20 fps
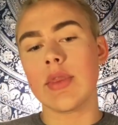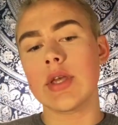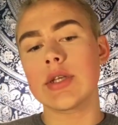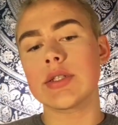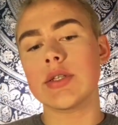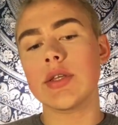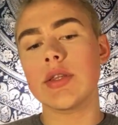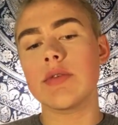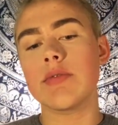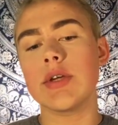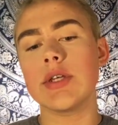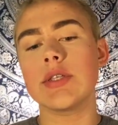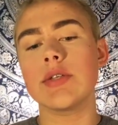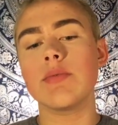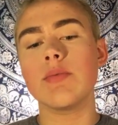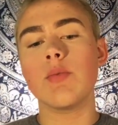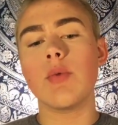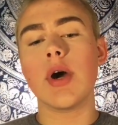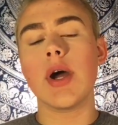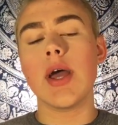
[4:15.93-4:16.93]
So the
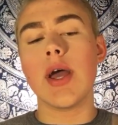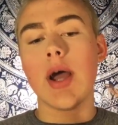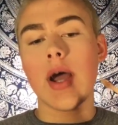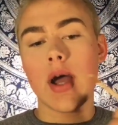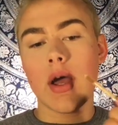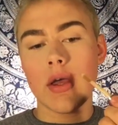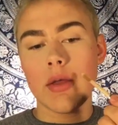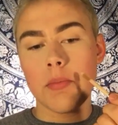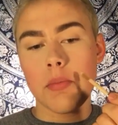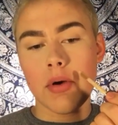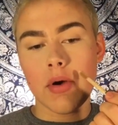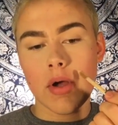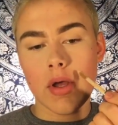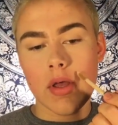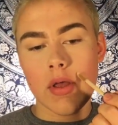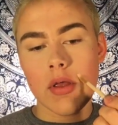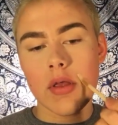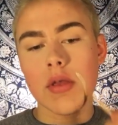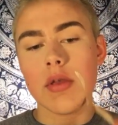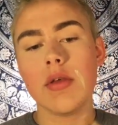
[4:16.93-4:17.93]
reason why I
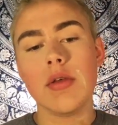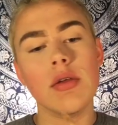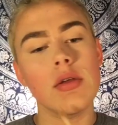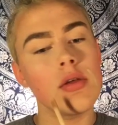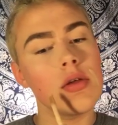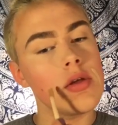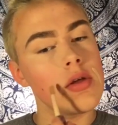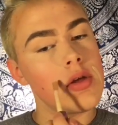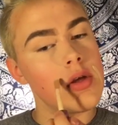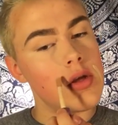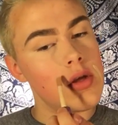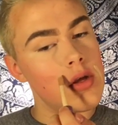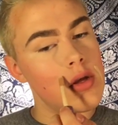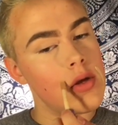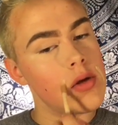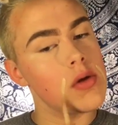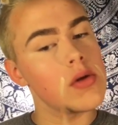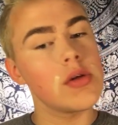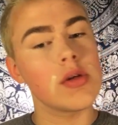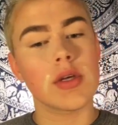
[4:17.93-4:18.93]
put
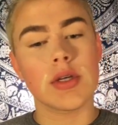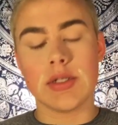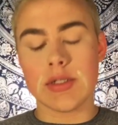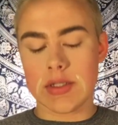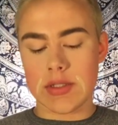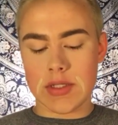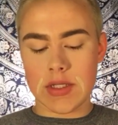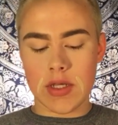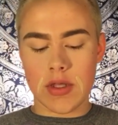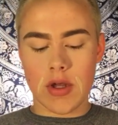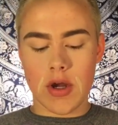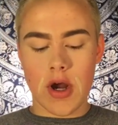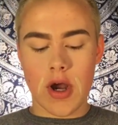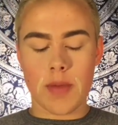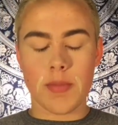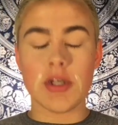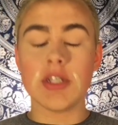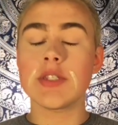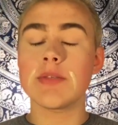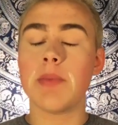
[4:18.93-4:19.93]
concealer on
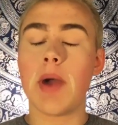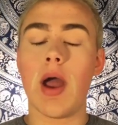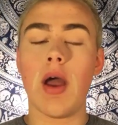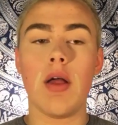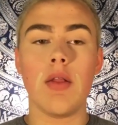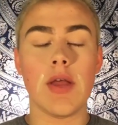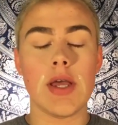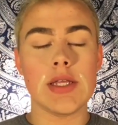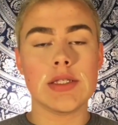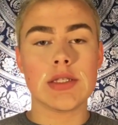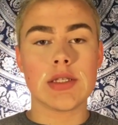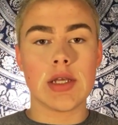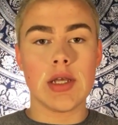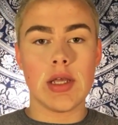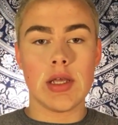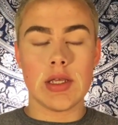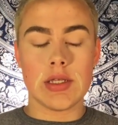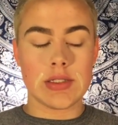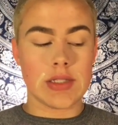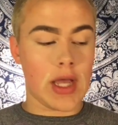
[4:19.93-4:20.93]
my smile lines,
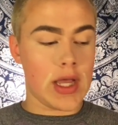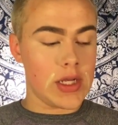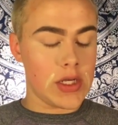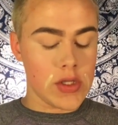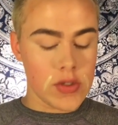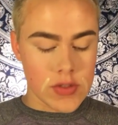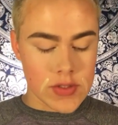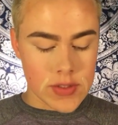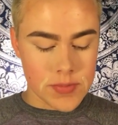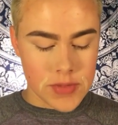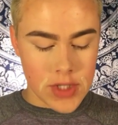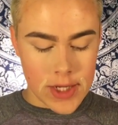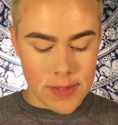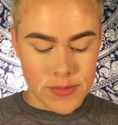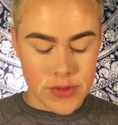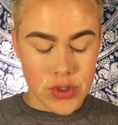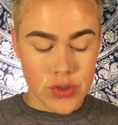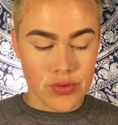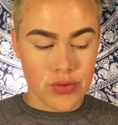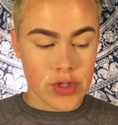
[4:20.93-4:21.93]
because I do
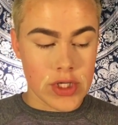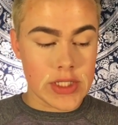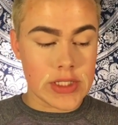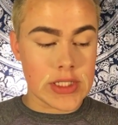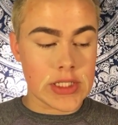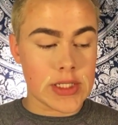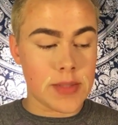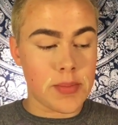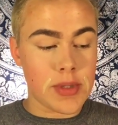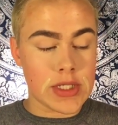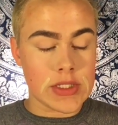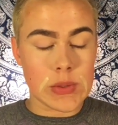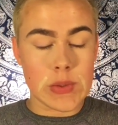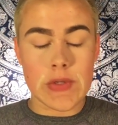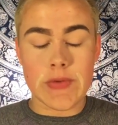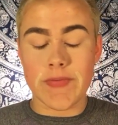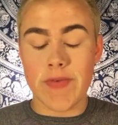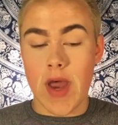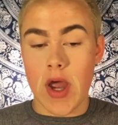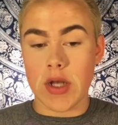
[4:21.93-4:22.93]
sometimes crease, it depends
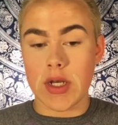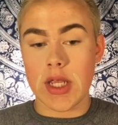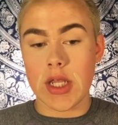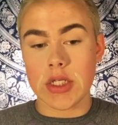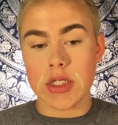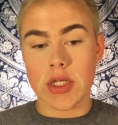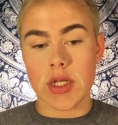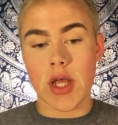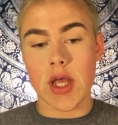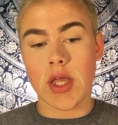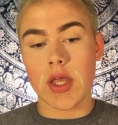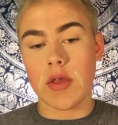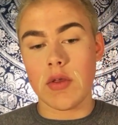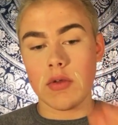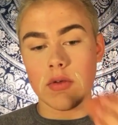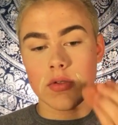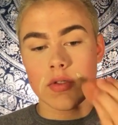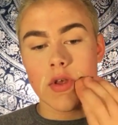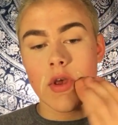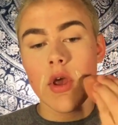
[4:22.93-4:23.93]
what foundation I
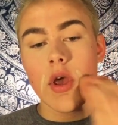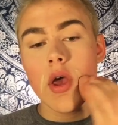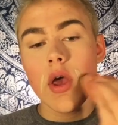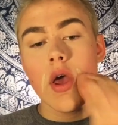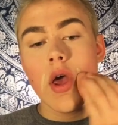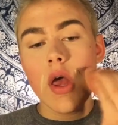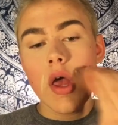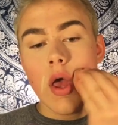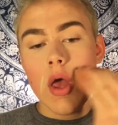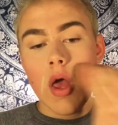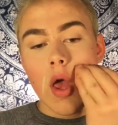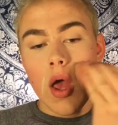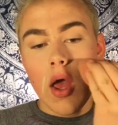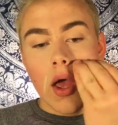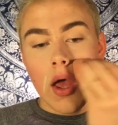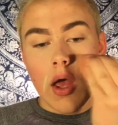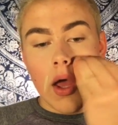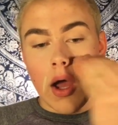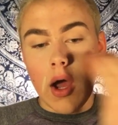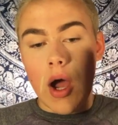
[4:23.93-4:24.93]
use.
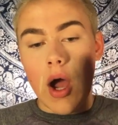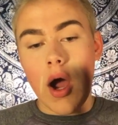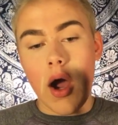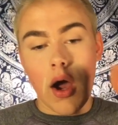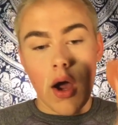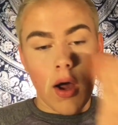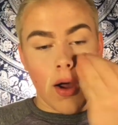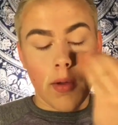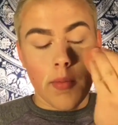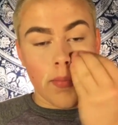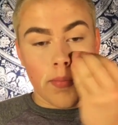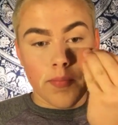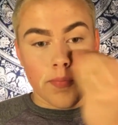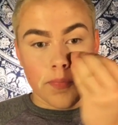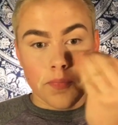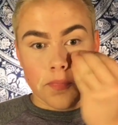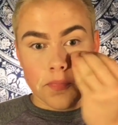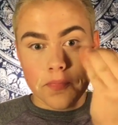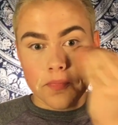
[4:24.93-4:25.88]
But